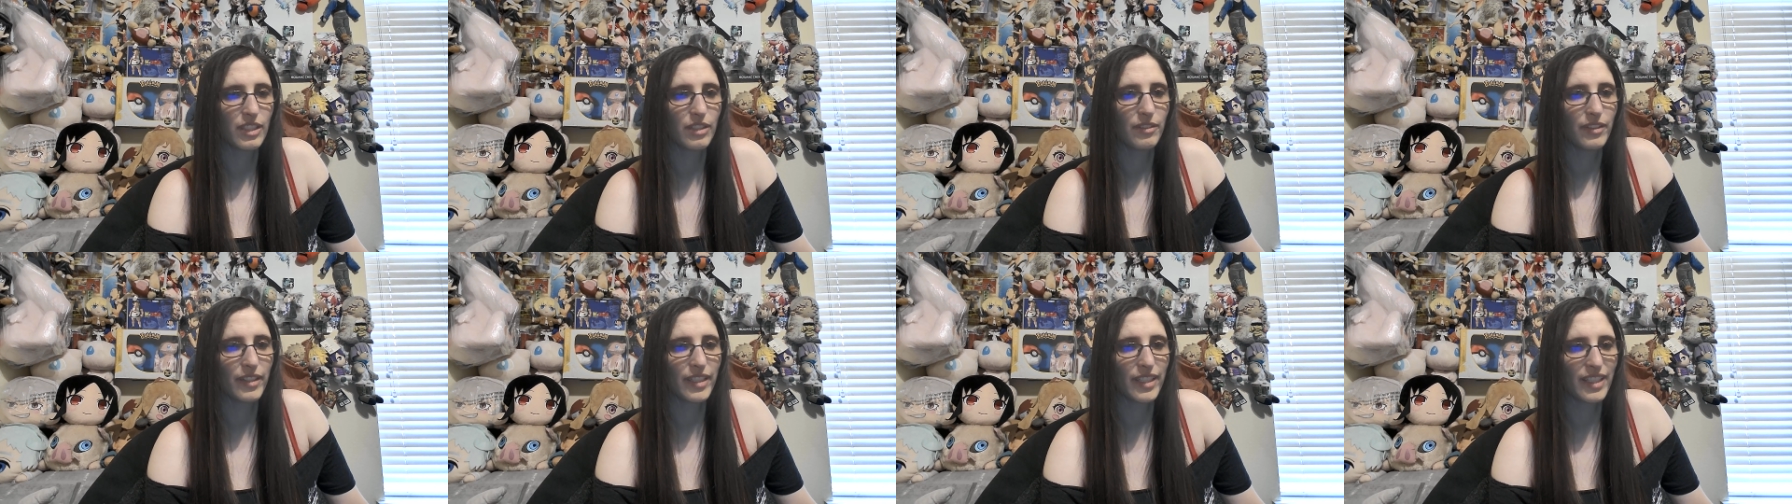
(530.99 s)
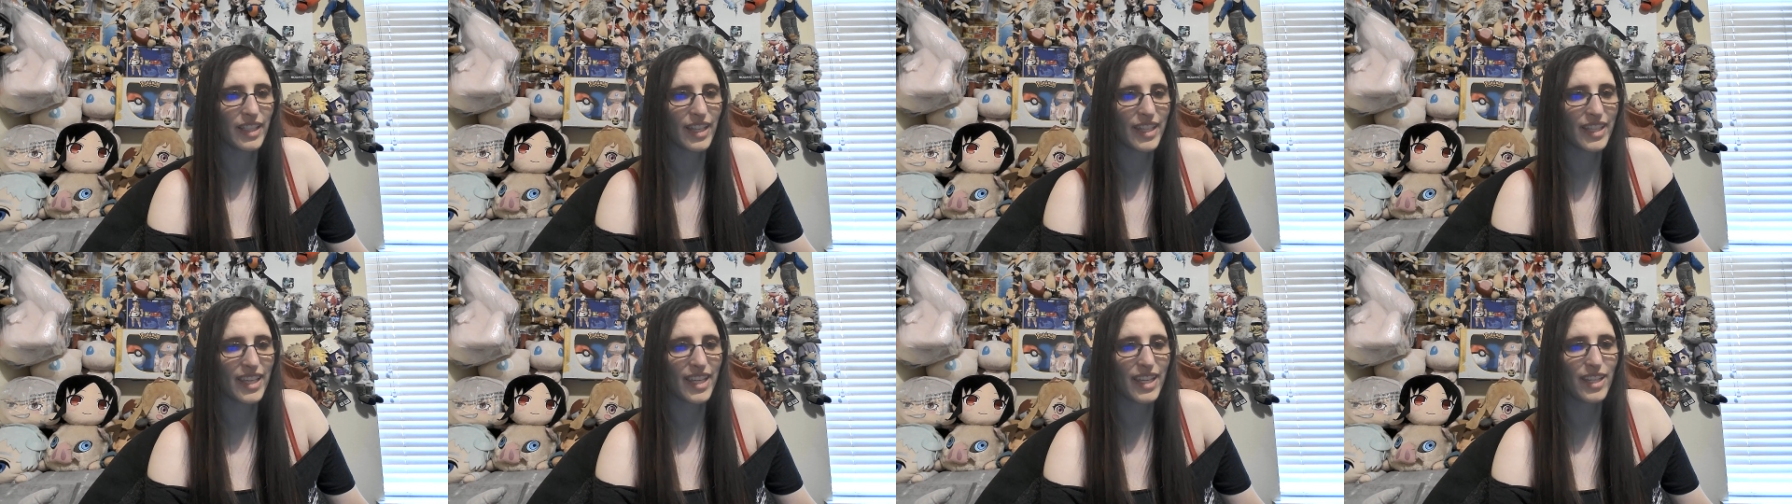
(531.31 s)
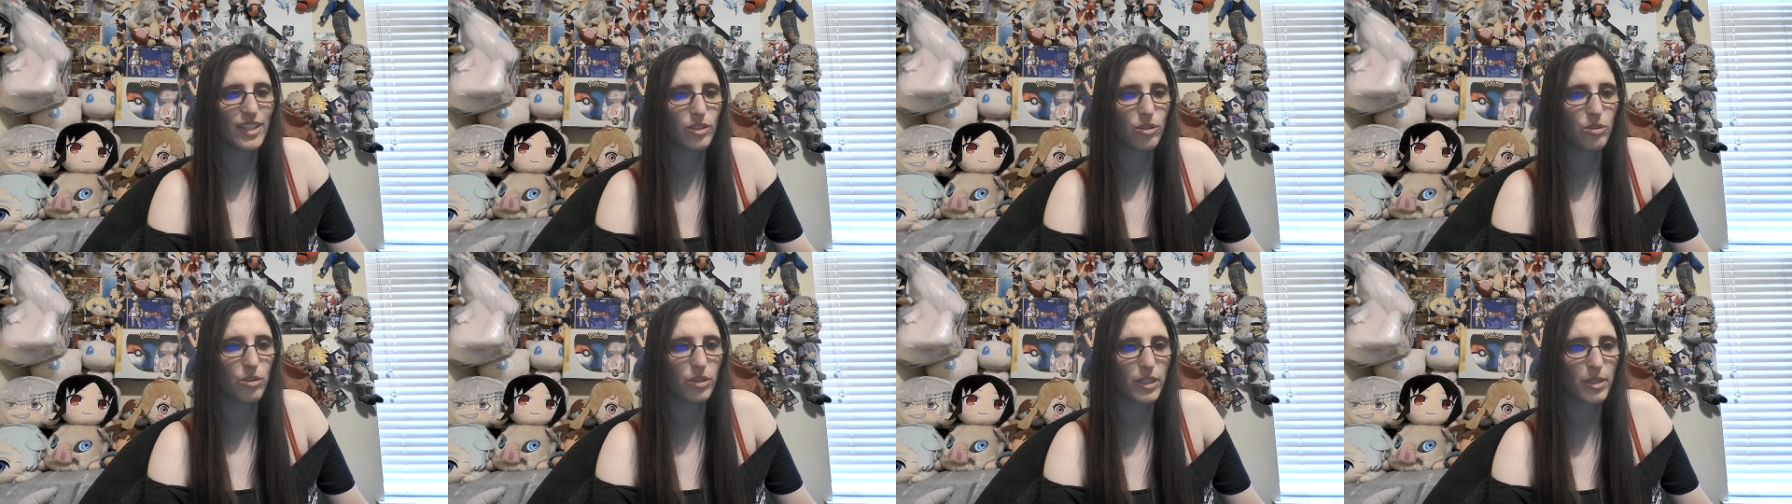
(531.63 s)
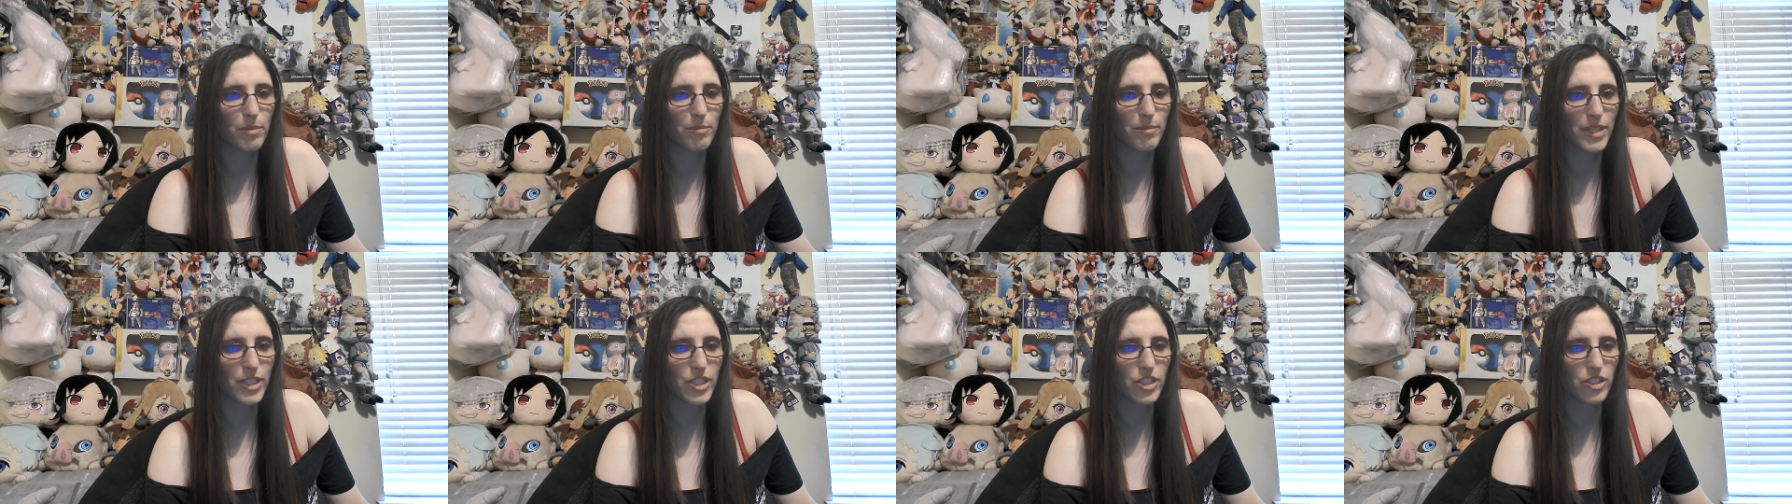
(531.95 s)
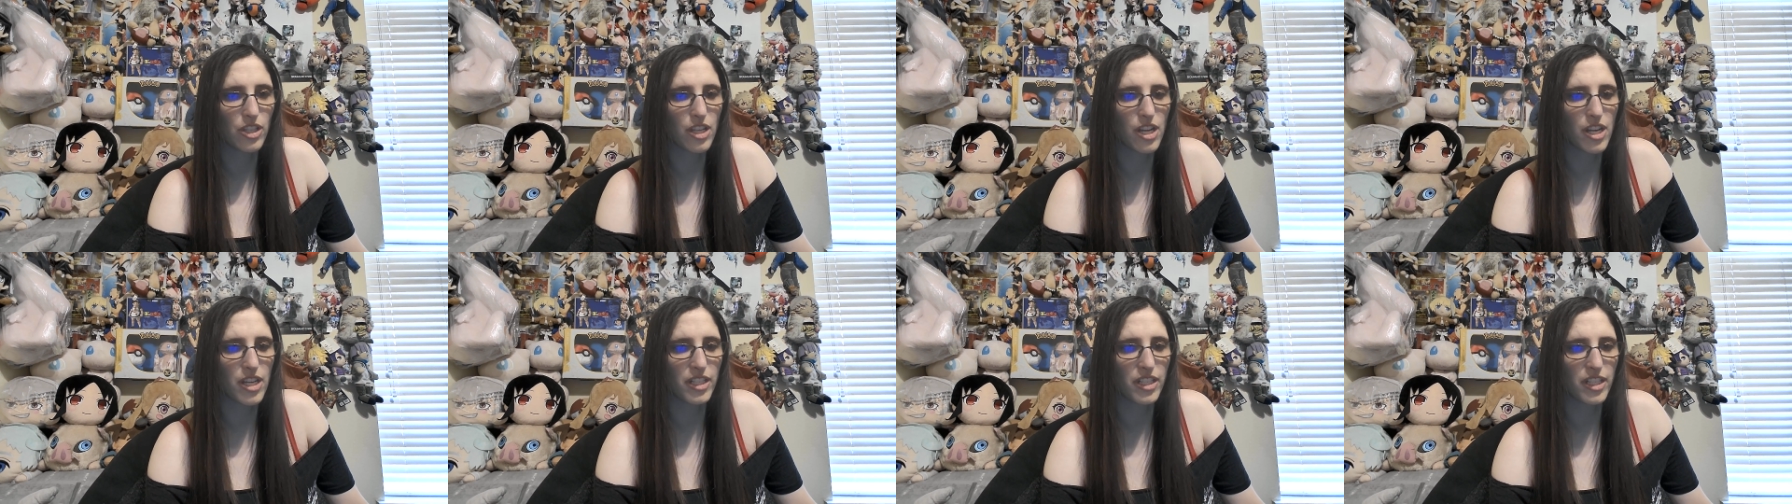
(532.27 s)
I can't hold it much
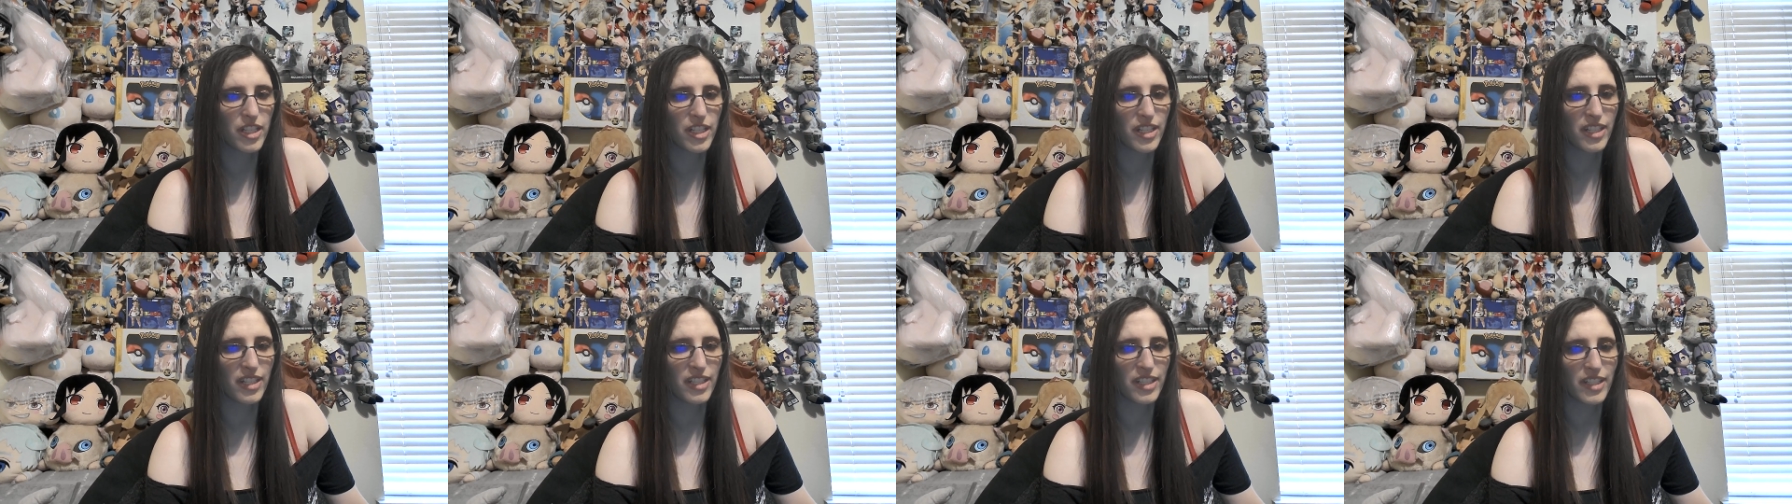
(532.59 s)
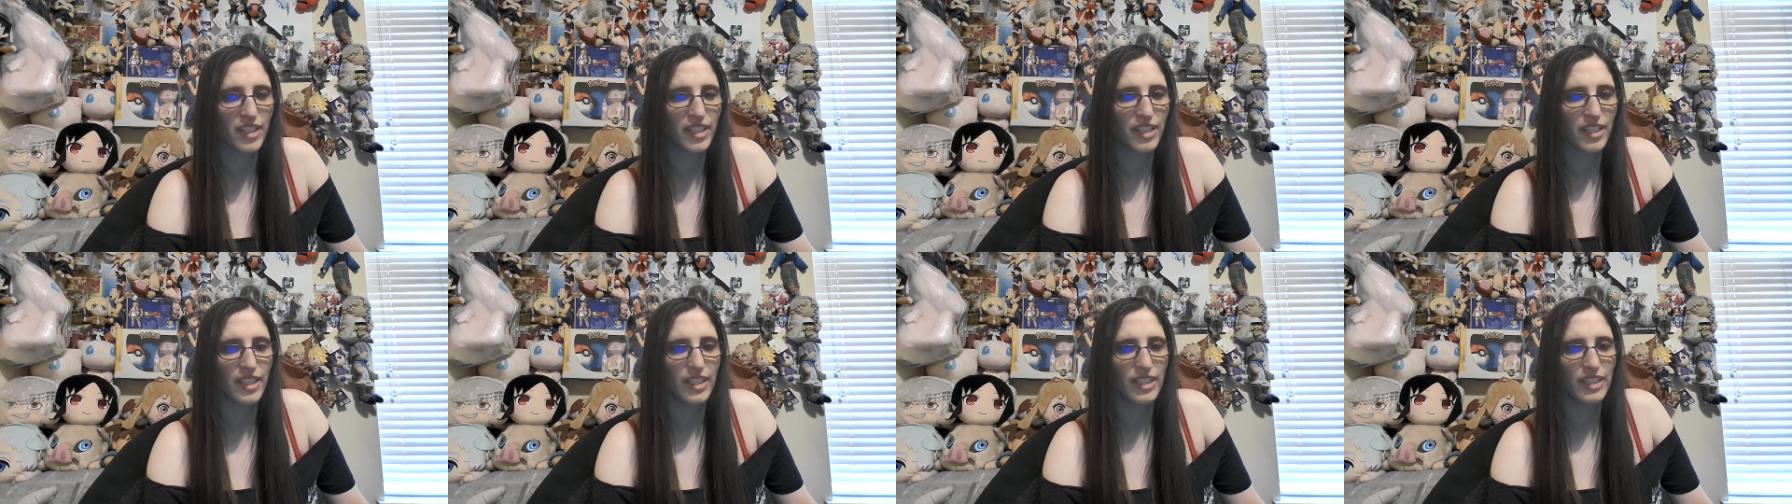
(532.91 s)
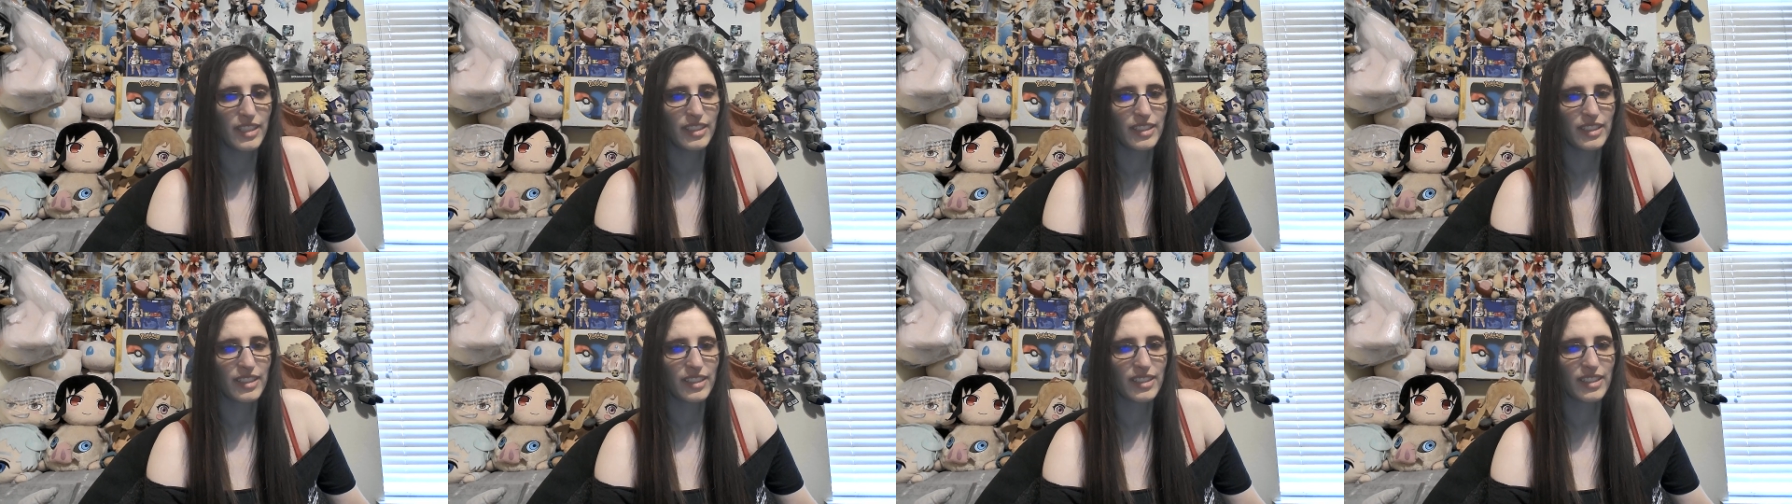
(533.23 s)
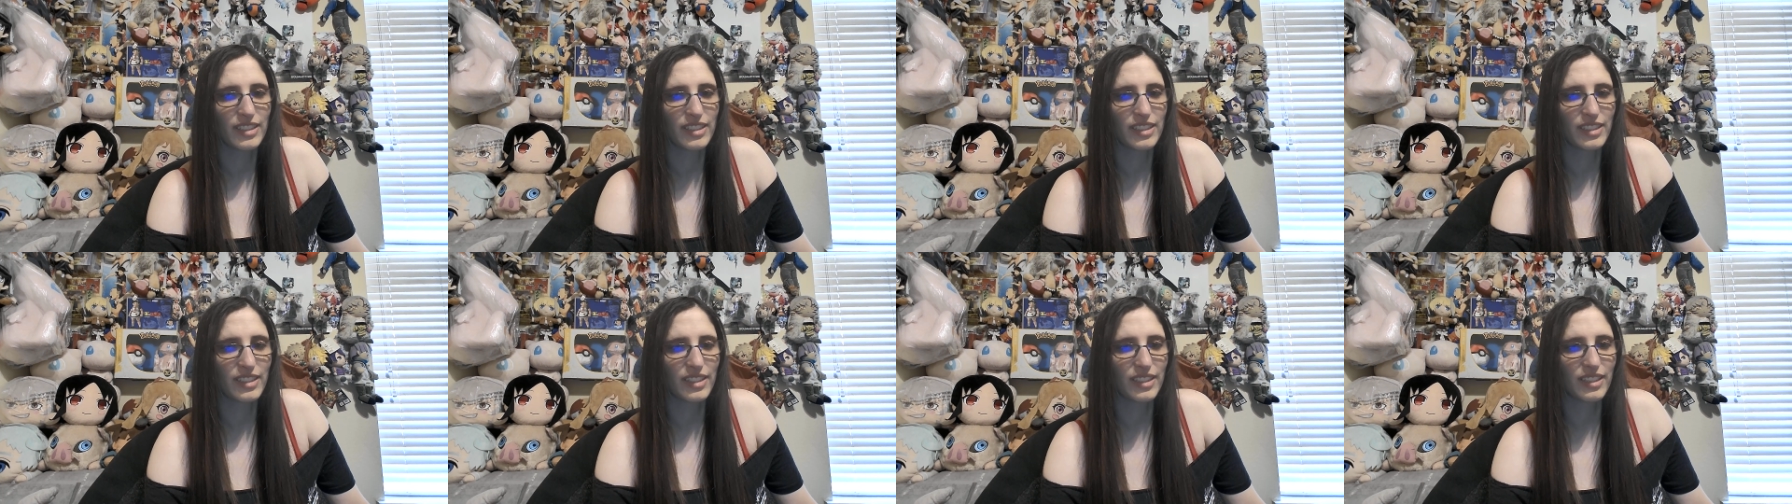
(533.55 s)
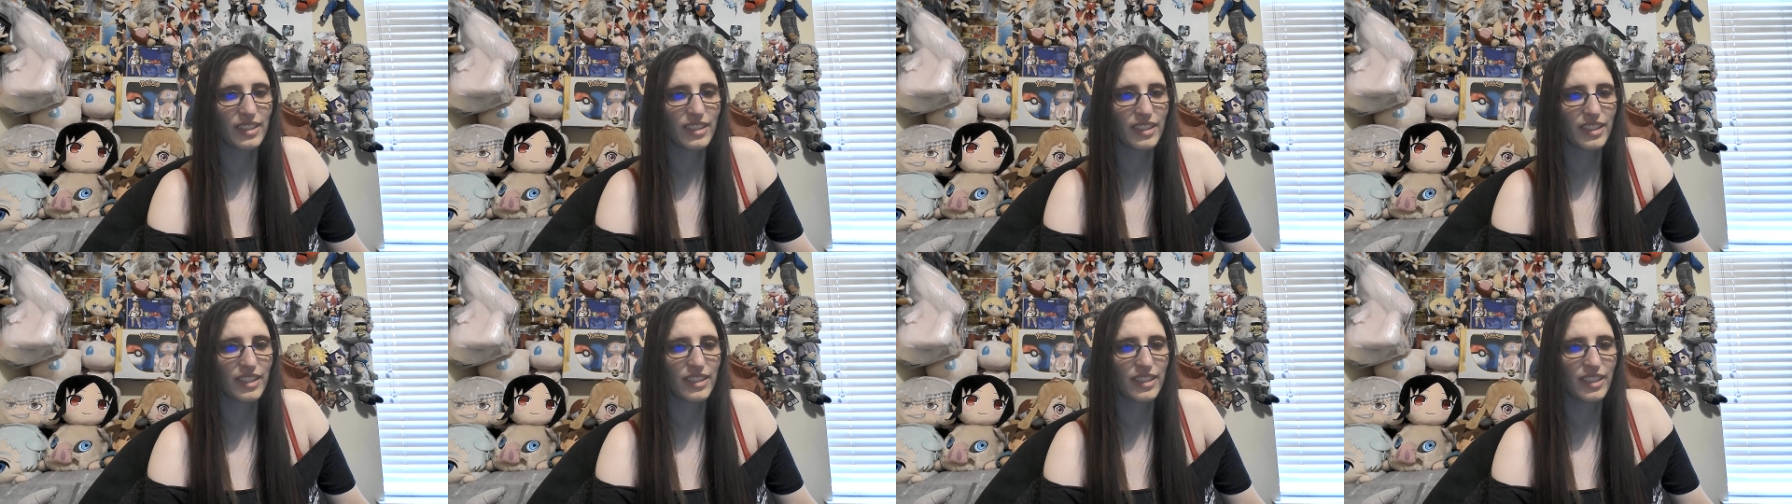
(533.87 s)
longer. Ugh.
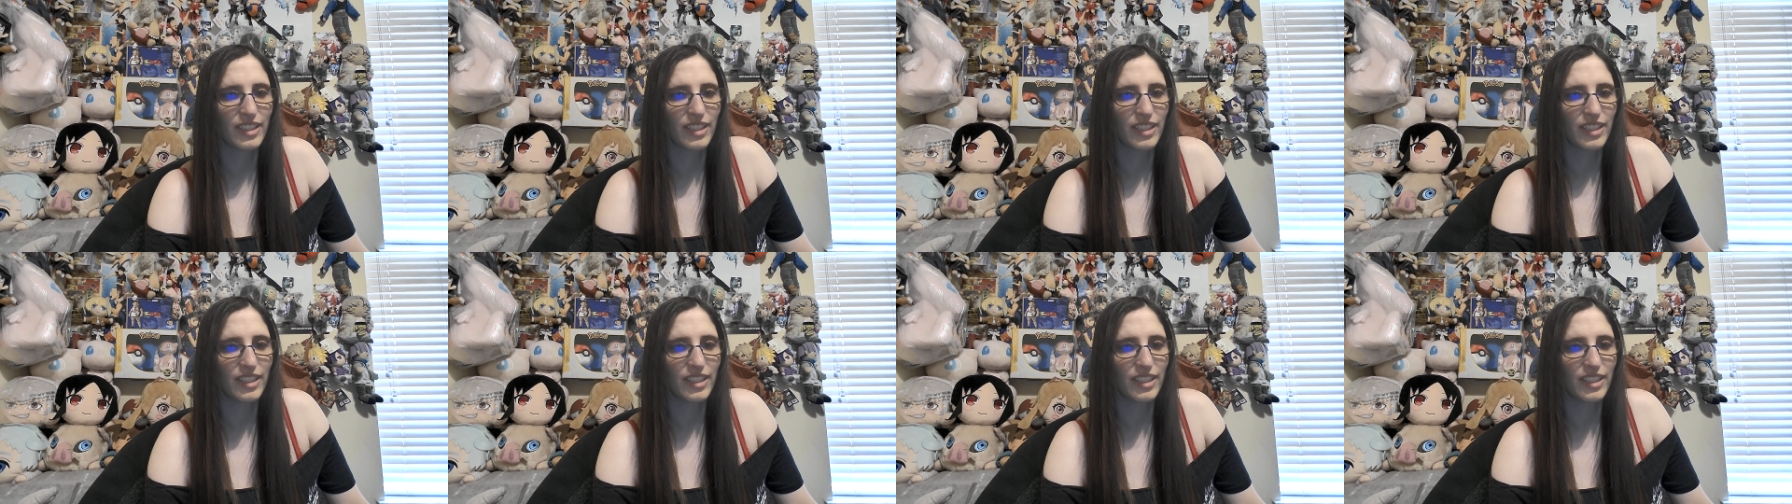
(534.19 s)
Ah.